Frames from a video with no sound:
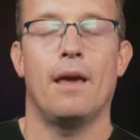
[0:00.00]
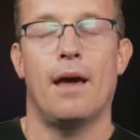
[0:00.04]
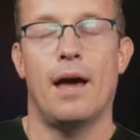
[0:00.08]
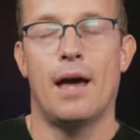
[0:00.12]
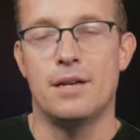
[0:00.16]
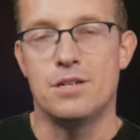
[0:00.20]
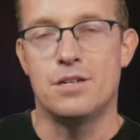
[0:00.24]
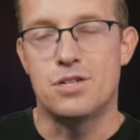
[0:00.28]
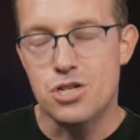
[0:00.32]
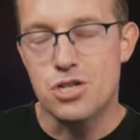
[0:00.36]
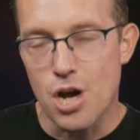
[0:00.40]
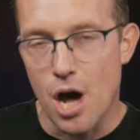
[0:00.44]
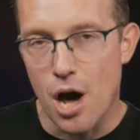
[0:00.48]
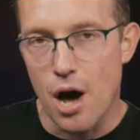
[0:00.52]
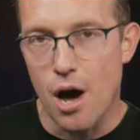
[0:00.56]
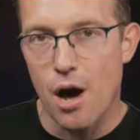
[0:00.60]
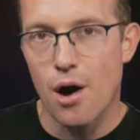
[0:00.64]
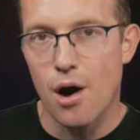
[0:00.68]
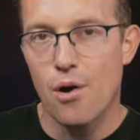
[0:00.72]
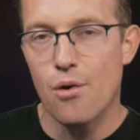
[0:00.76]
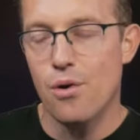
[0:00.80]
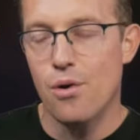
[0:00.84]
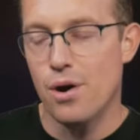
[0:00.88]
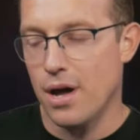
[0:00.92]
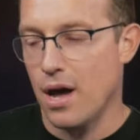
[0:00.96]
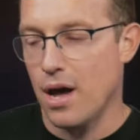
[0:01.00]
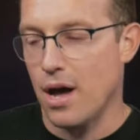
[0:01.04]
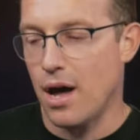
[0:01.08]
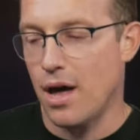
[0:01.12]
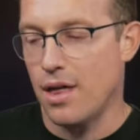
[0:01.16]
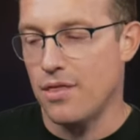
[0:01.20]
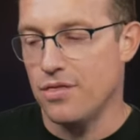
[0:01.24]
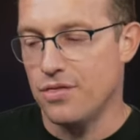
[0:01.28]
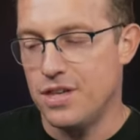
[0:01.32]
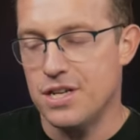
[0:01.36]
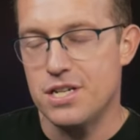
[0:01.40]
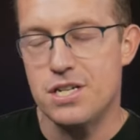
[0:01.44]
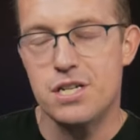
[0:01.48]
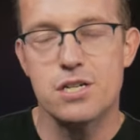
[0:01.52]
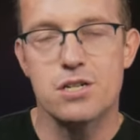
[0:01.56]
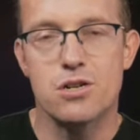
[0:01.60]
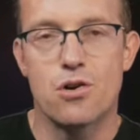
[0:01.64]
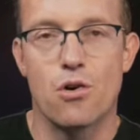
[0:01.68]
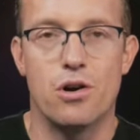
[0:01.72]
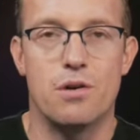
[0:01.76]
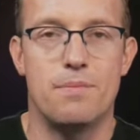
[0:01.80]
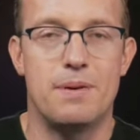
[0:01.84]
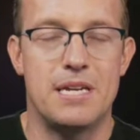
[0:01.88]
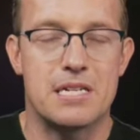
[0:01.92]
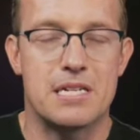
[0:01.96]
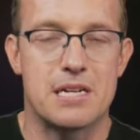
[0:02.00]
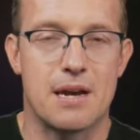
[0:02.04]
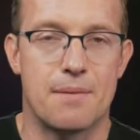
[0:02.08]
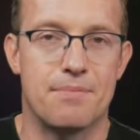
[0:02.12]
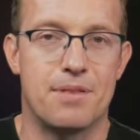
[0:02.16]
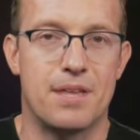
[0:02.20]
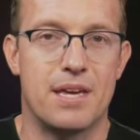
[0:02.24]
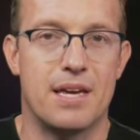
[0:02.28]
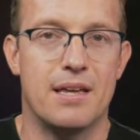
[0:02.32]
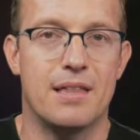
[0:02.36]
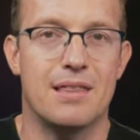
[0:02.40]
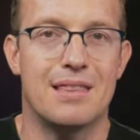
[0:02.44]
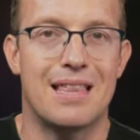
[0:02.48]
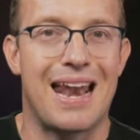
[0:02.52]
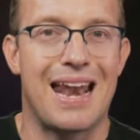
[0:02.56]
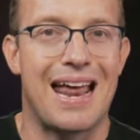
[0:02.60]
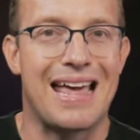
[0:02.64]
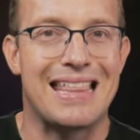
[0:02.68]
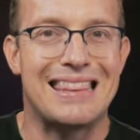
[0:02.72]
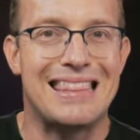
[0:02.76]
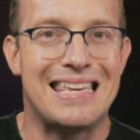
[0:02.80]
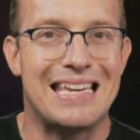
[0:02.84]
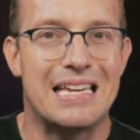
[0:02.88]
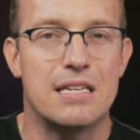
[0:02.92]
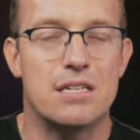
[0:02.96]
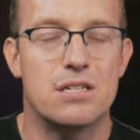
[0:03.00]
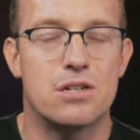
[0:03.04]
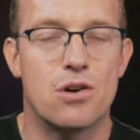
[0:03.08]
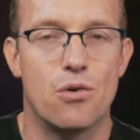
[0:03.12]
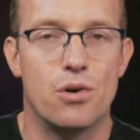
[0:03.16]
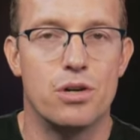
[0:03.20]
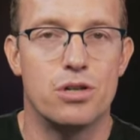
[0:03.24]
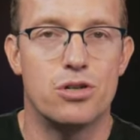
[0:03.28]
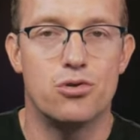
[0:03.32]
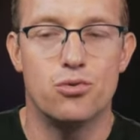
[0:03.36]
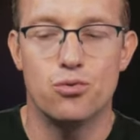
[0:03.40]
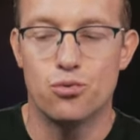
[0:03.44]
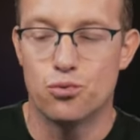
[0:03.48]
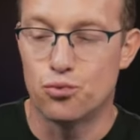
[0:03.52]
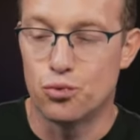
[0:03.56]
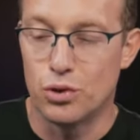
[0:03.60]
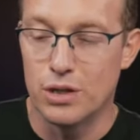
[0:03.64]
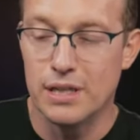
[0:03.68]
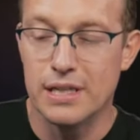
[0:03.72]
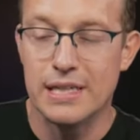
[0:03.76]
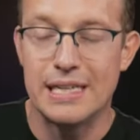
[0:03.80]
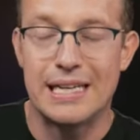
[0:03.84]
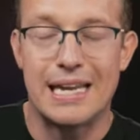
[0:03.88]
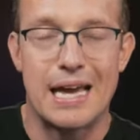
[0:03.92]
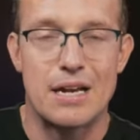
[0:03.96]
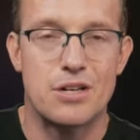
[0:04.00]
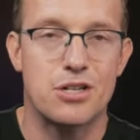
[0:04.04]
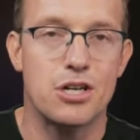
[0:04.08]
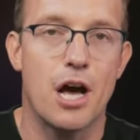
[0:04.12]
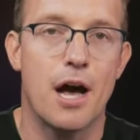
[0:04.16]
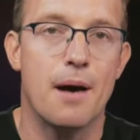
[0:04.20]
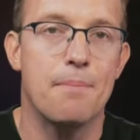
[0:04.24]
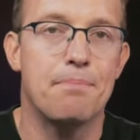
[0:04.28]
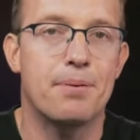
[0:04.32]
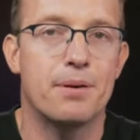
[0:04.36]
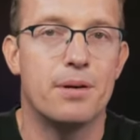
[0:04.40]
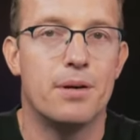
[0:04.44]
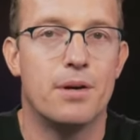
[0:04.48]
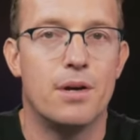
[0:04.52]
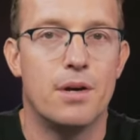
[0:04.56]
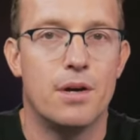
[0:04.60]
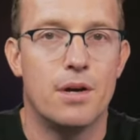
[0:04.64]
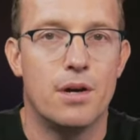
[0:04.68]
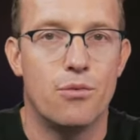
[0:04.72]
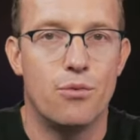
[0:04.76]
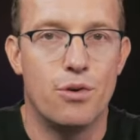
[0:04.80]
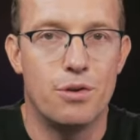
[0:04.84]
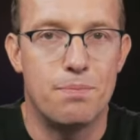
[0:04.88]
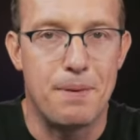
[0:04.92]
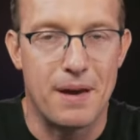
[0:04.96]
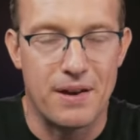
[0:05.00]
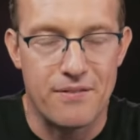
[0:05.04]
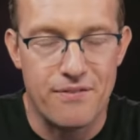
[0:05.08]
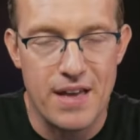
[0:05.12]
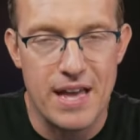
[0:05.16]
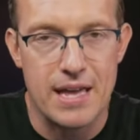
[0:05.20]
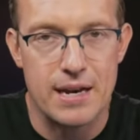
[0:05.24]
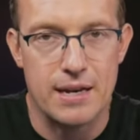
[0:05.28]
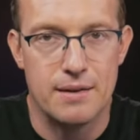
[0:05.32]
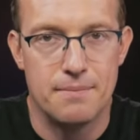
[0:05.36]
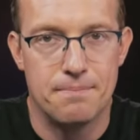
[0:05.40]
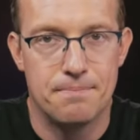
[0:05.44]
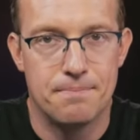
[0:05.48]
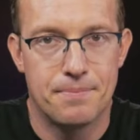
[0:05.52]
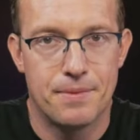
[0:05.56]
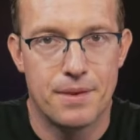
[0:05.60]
And so this is going to be something that I think is going to really catch up with Big Fani.